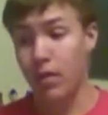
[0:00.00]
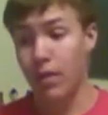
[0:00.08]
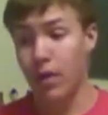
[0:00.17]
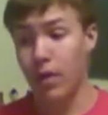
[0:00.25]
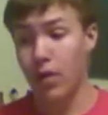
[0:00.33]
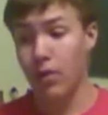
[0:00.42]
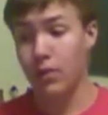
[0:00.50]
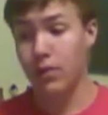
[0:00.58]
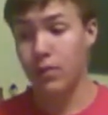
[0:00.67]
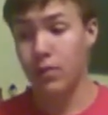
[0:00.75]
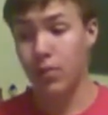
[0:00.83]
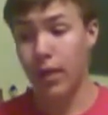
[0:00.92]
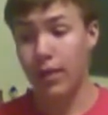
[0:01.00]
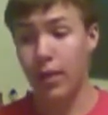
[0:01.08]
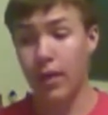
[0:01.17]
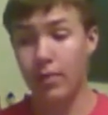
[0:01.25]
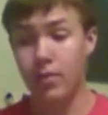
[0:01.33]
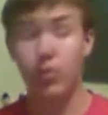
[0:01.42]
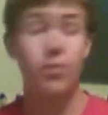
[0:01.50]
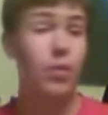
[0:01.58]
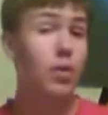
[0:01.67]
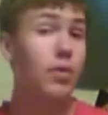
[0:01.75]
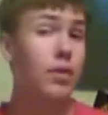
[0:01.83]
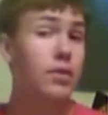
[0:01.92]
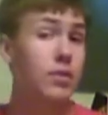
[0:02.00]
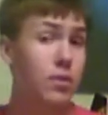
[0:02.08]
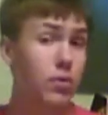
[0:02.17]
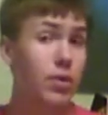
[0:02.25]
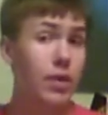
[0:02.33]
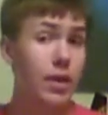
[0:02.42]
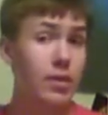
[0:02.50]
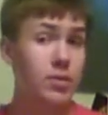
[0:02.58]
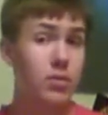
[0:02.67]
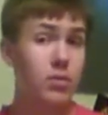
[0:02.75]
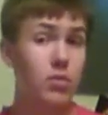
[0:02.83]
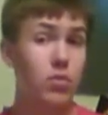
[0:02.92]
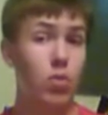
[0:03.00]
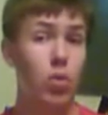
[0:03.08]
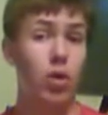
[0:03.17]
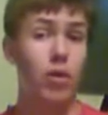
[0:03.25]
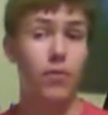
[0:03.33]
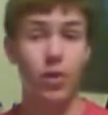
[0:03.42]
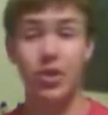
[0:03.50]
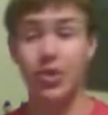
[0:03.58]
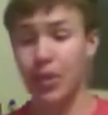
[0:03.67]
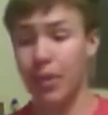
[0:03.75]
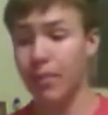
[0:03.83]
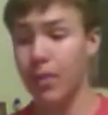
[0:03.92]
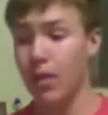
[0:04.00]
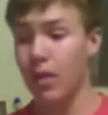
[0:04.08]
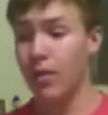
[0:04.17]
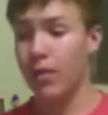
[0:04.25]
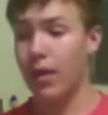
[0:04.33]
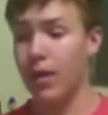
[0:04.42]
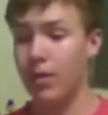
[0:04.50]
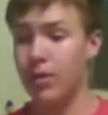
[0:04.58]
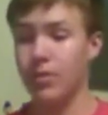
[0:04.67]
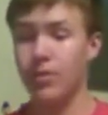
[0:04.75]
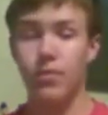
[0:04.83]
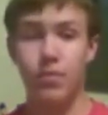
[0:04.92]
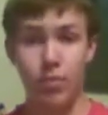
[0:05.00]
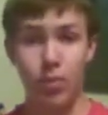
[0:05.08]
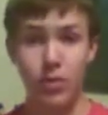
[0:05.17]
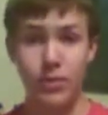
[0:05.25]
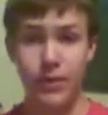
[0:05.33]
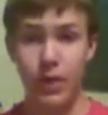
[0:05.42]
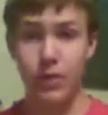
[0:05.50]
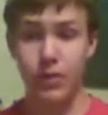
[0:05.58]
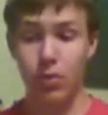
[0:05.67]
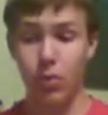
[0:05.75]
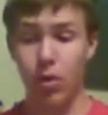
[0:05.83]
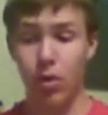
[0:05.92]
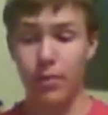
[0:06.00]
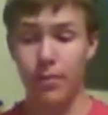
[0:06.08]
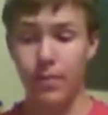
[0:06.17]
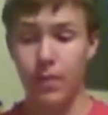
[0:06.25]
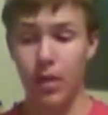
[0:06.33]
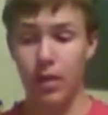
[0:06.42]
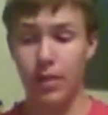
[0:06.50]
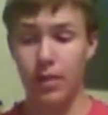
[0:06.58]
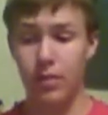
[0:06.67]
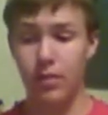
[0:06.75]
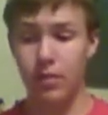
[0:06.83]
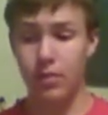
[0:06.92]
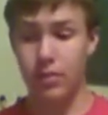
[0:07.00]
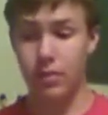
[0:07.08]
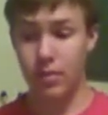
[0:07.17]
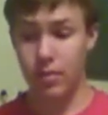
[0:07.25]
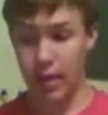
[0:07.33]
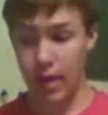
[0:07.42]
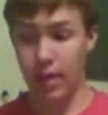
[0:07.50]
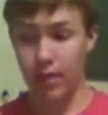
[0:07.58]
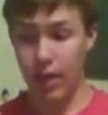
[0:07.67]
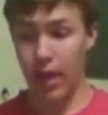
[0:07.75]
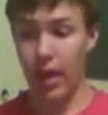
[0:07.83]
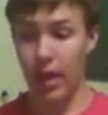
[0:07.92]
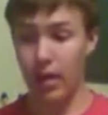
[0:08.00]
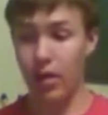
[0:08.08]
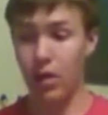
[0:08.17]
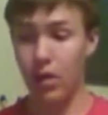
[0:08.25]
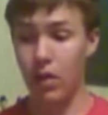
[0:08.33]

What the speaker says: There's 3,000 both. It's a 3,000 reward for each of them. There's most views reward on the day of the end.